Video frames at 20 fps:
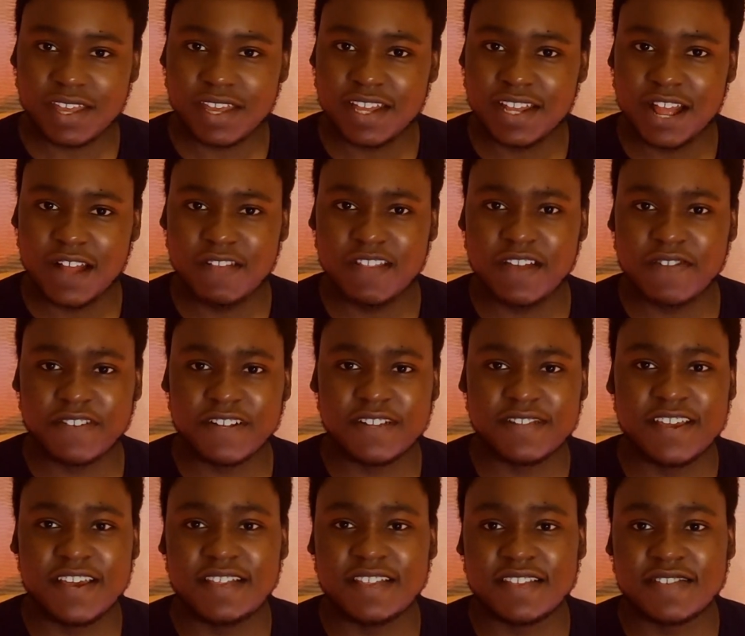And I'll definitely
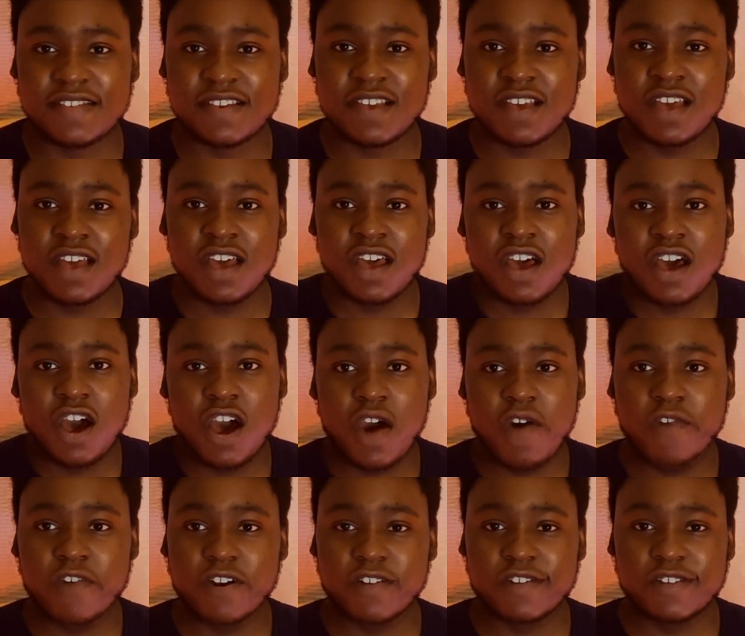take this
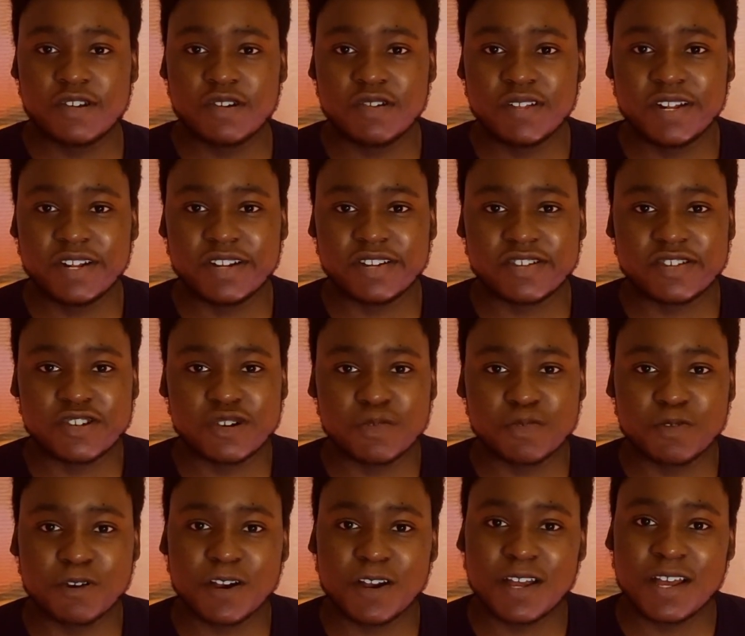over a 2-liter
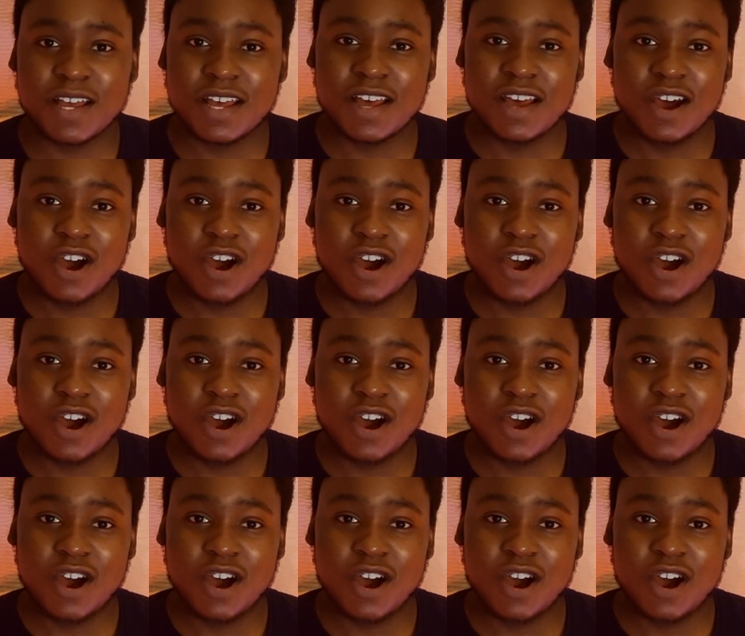Supra.